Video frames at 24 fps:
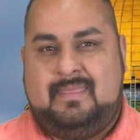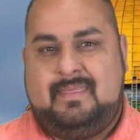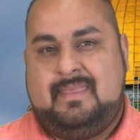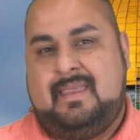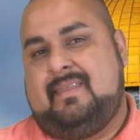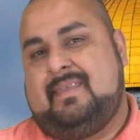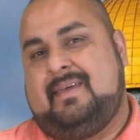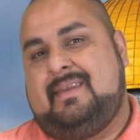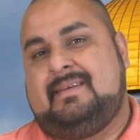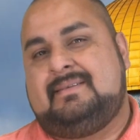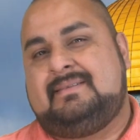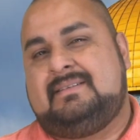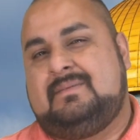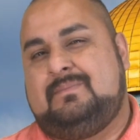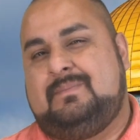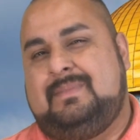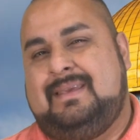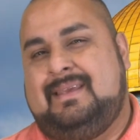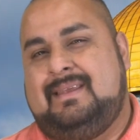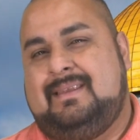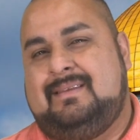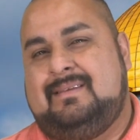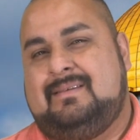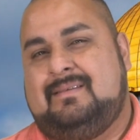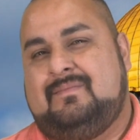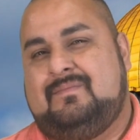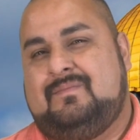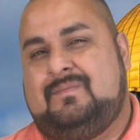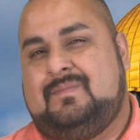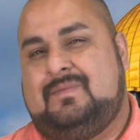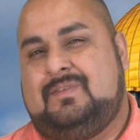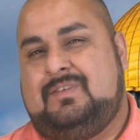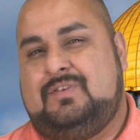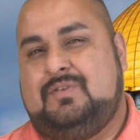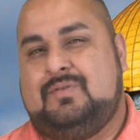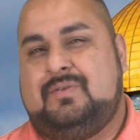Now, that doesn't mean
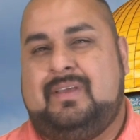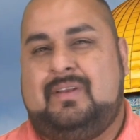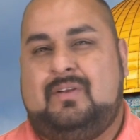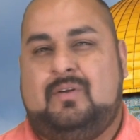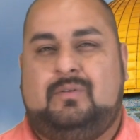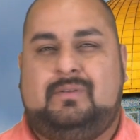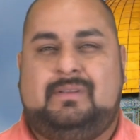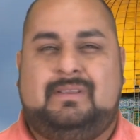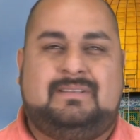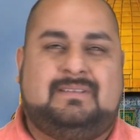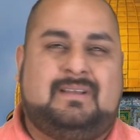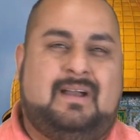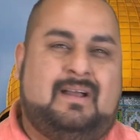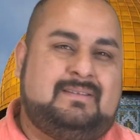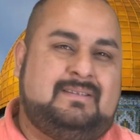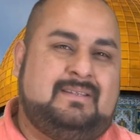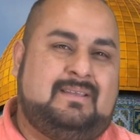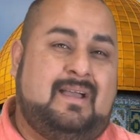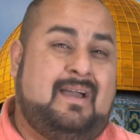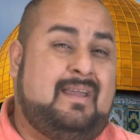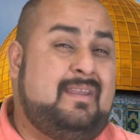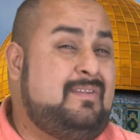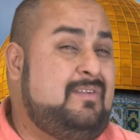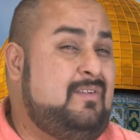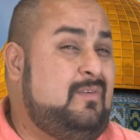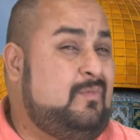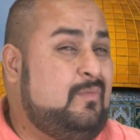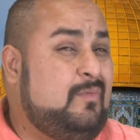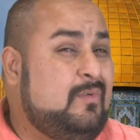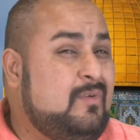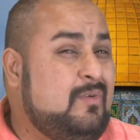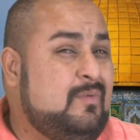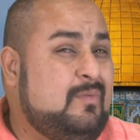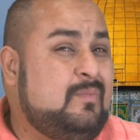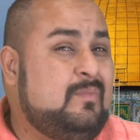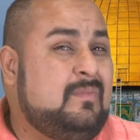you can only talk to God in your
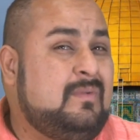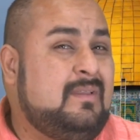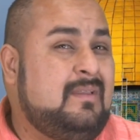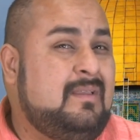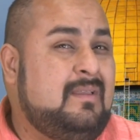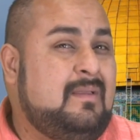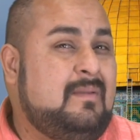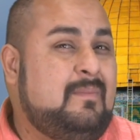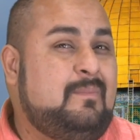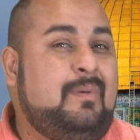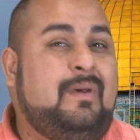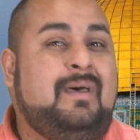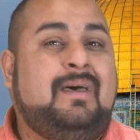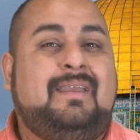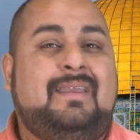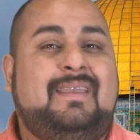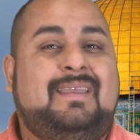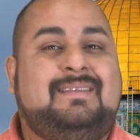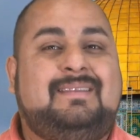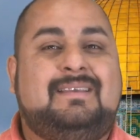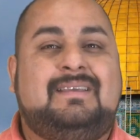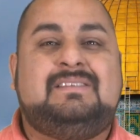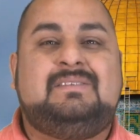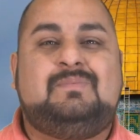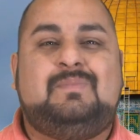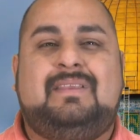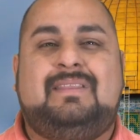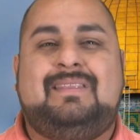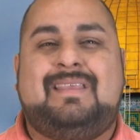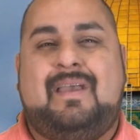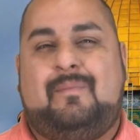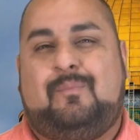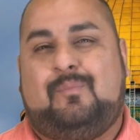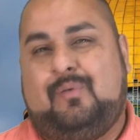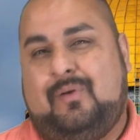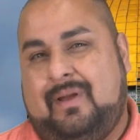room, but it does mean
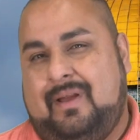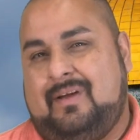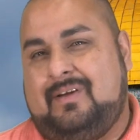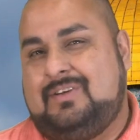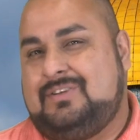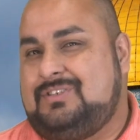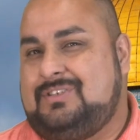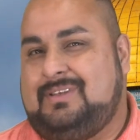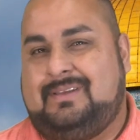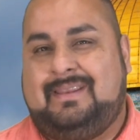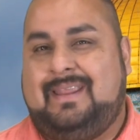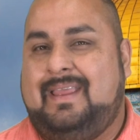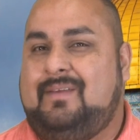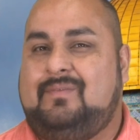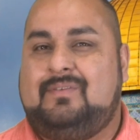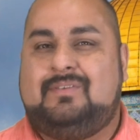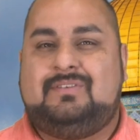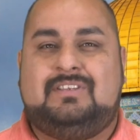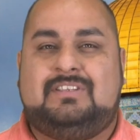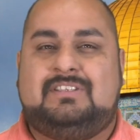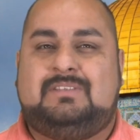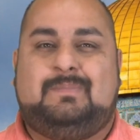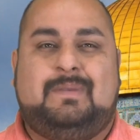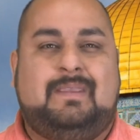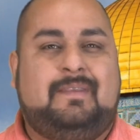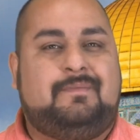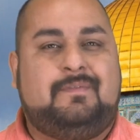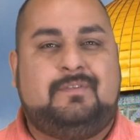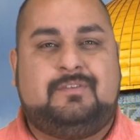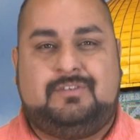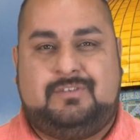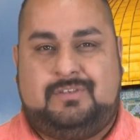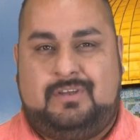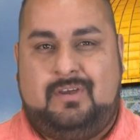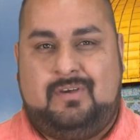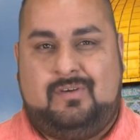that prayer should never just be for
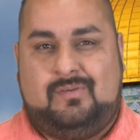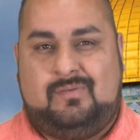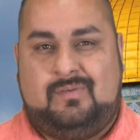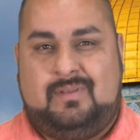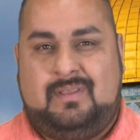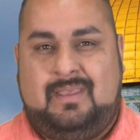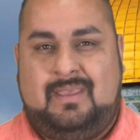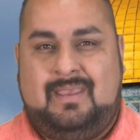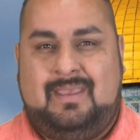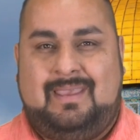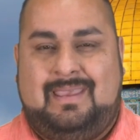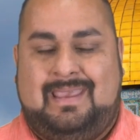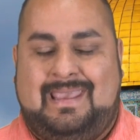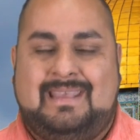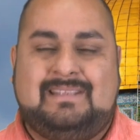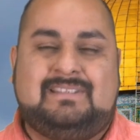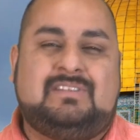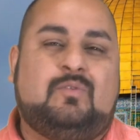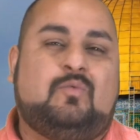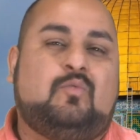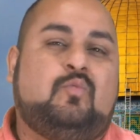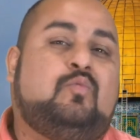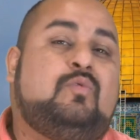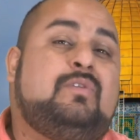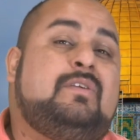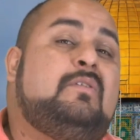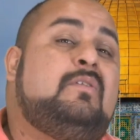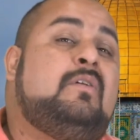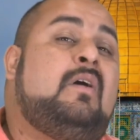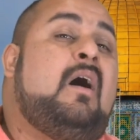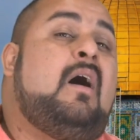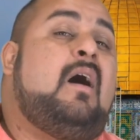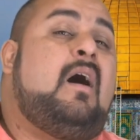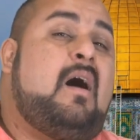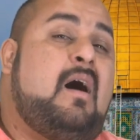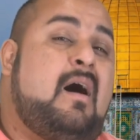show. It's a
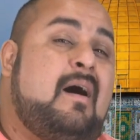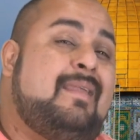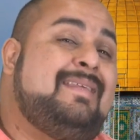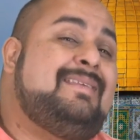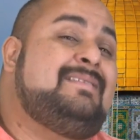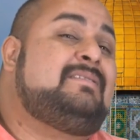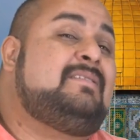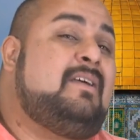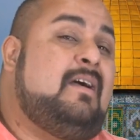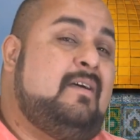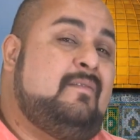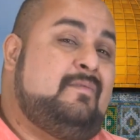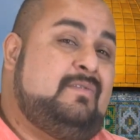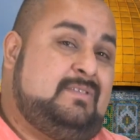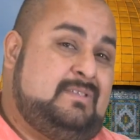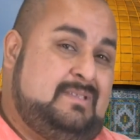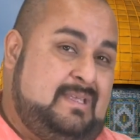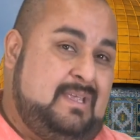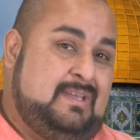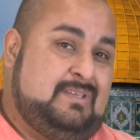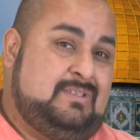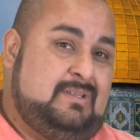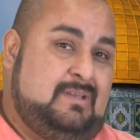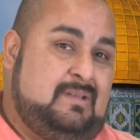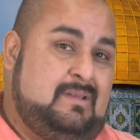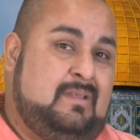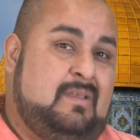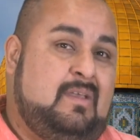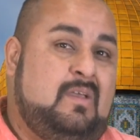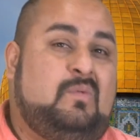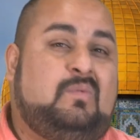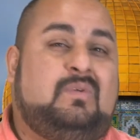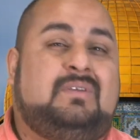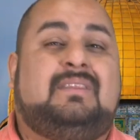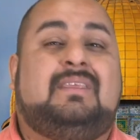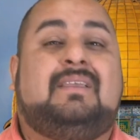real, honest conversation
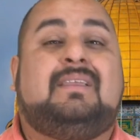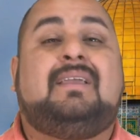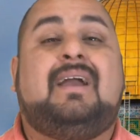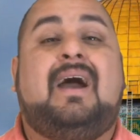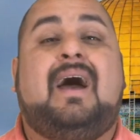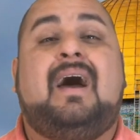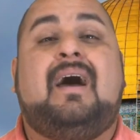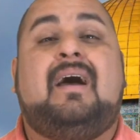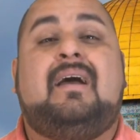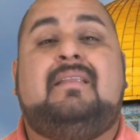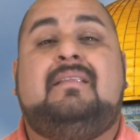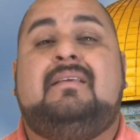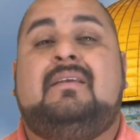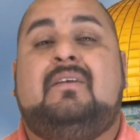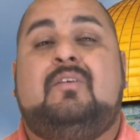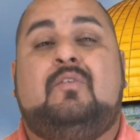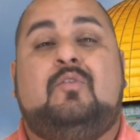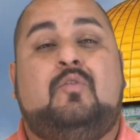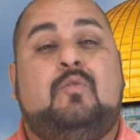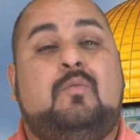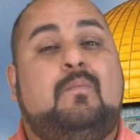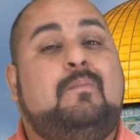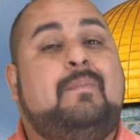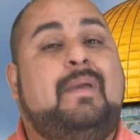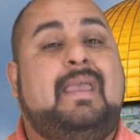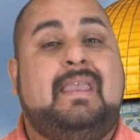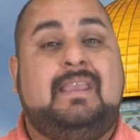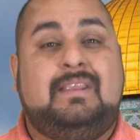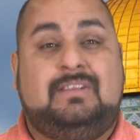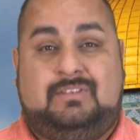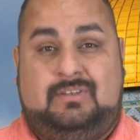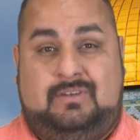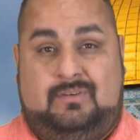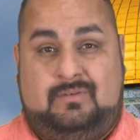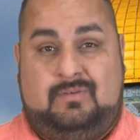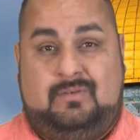with the God who
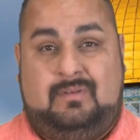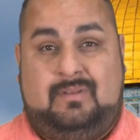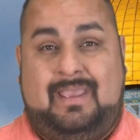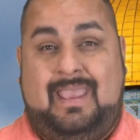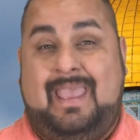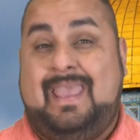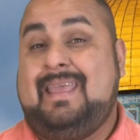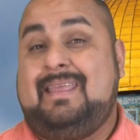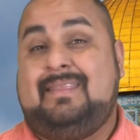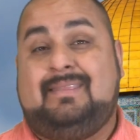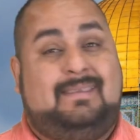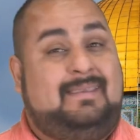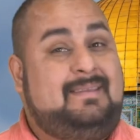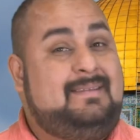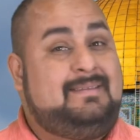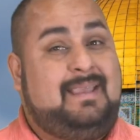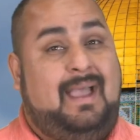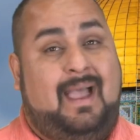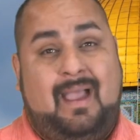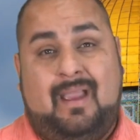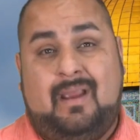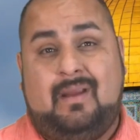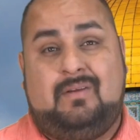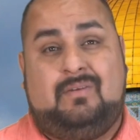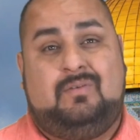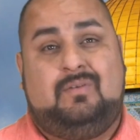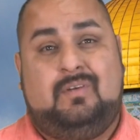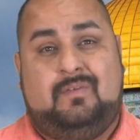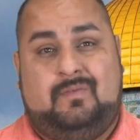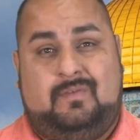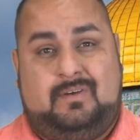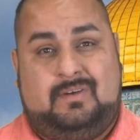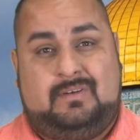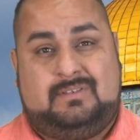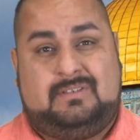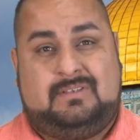made you and the entire
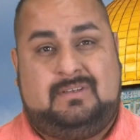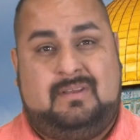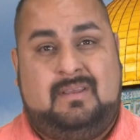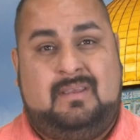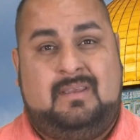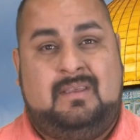universe.